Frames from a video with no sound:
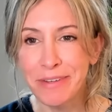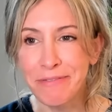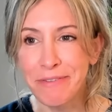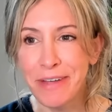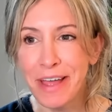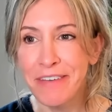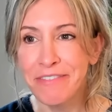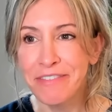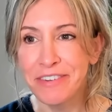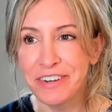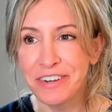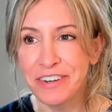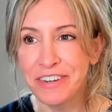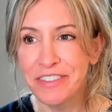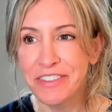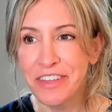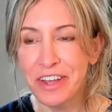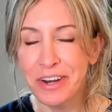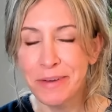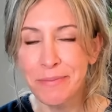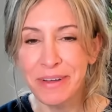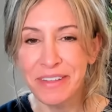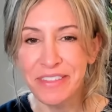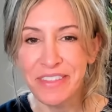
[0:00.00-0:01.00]
I haven't
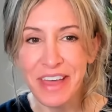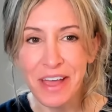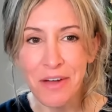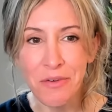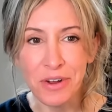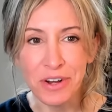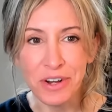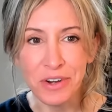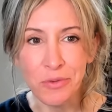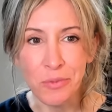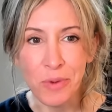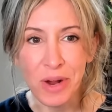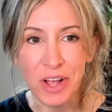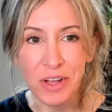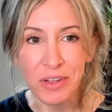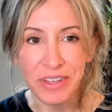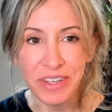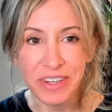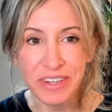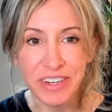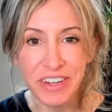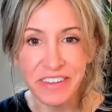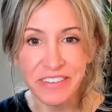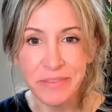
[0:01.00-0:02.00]
thought about that one in a while.
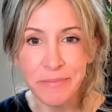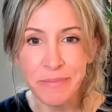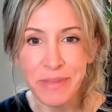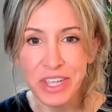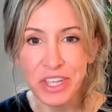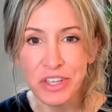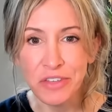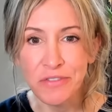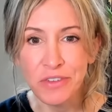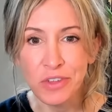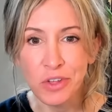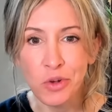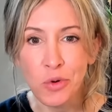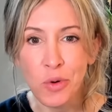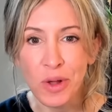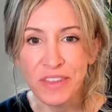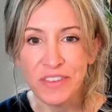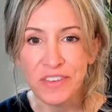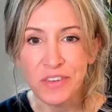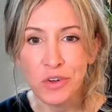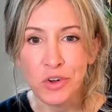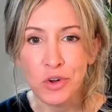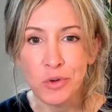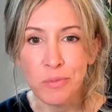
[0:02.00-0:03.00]
It doesn't make you feel
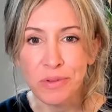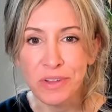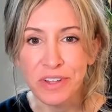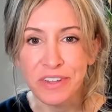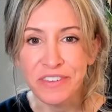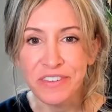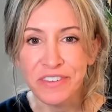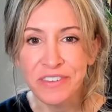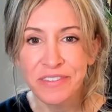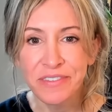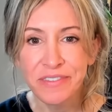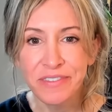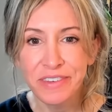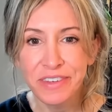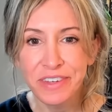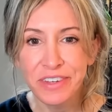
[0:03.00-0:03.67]
quite so hopeless.